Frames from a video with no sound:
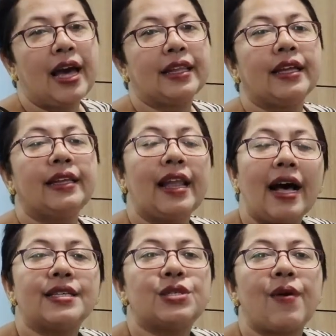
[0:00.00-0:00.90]
And the
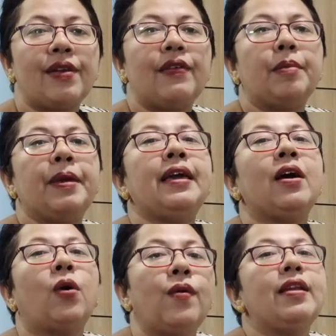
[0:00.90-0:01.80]
last one will
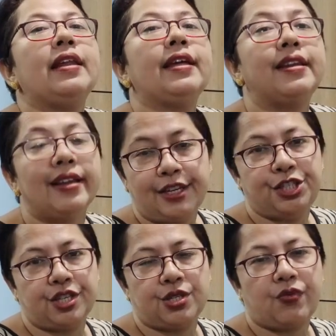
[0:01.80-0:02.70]
be only
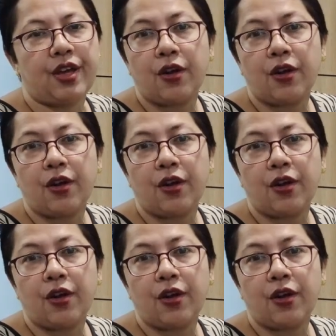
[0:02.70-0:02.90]
delicious.